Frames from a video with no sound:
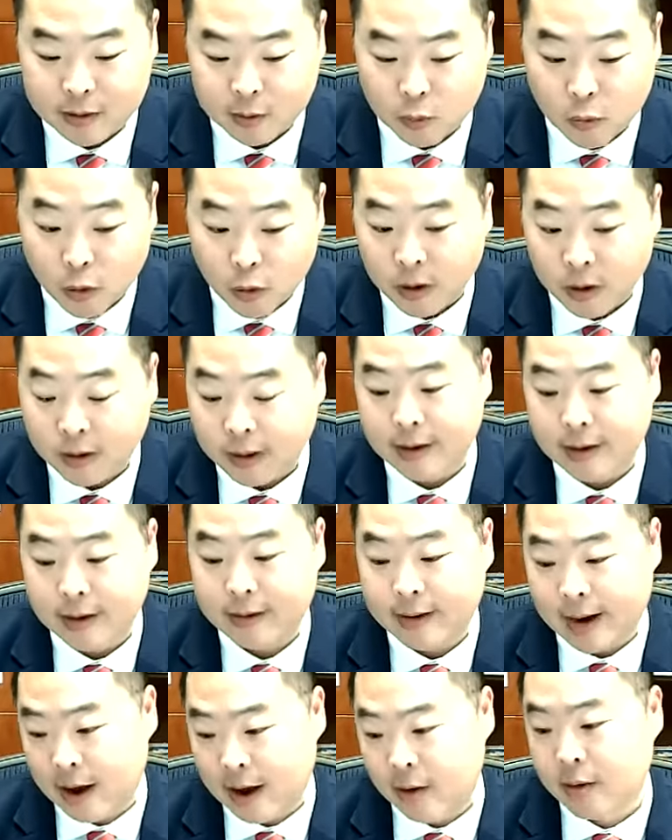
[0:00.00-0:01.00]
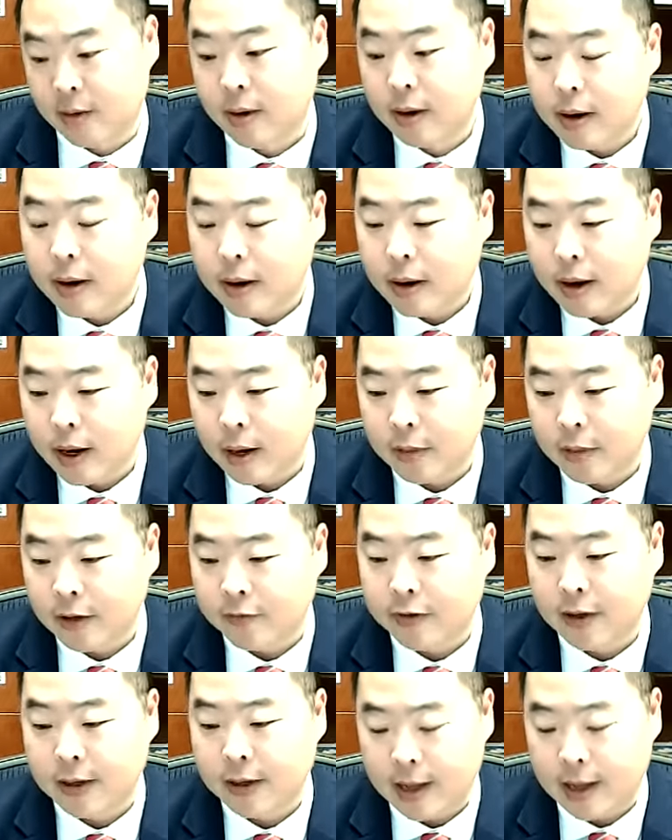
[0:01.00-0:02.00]
work that down
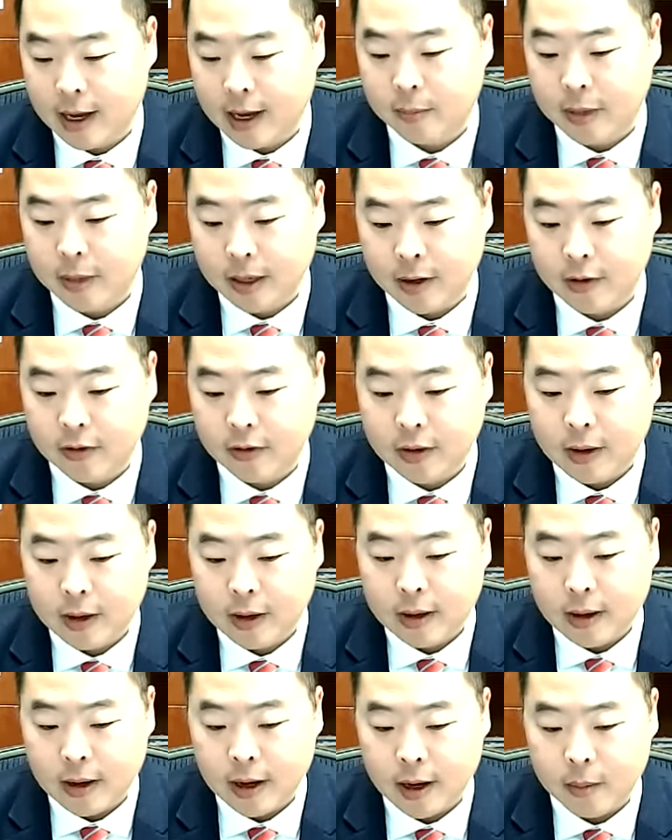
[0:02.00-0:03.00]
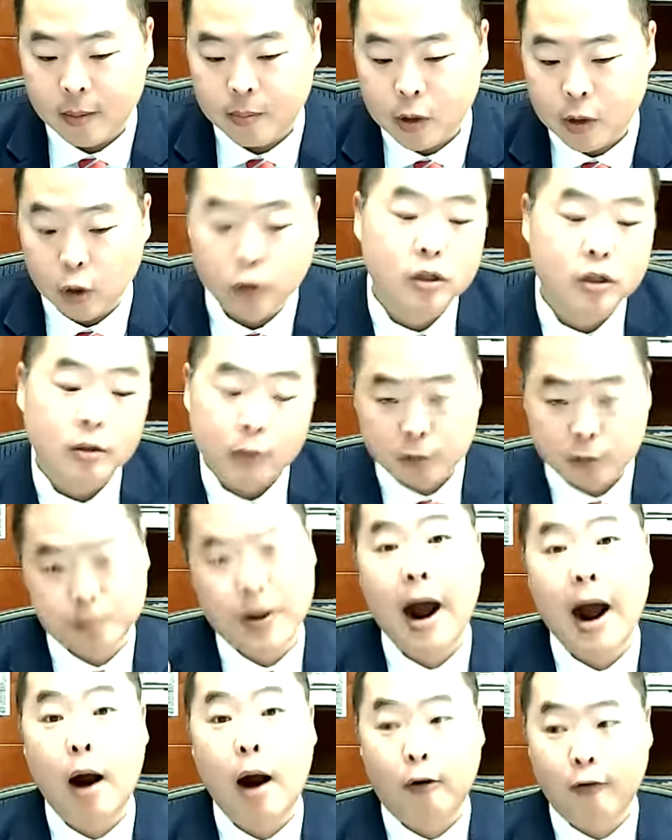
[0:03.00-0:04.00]
if you can, because those are the most
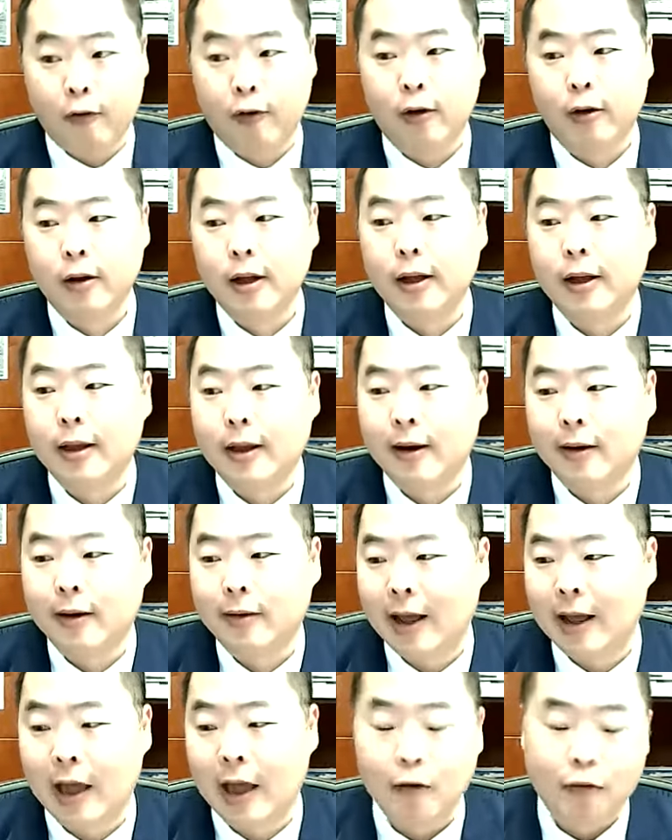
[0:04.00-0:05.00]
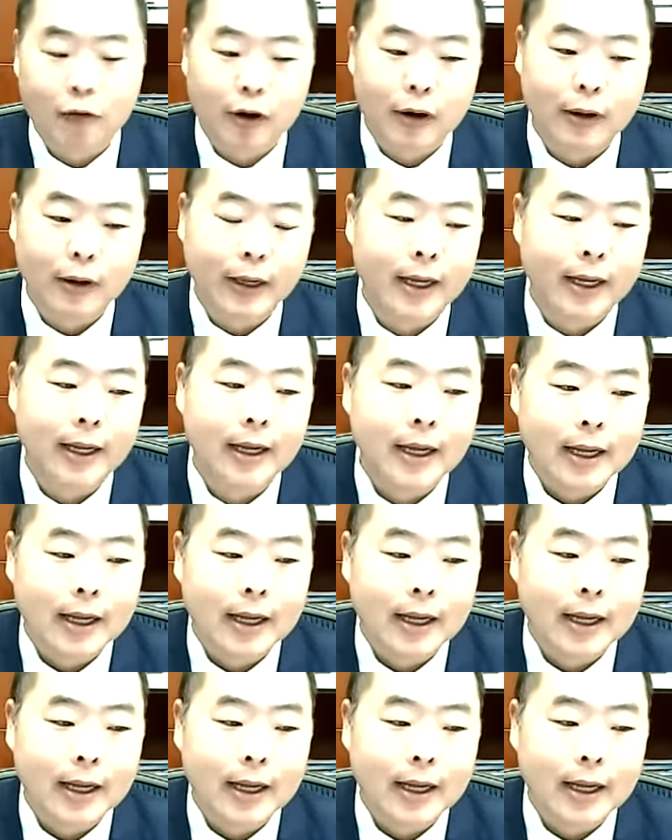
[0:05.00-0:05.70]
powerful, and really.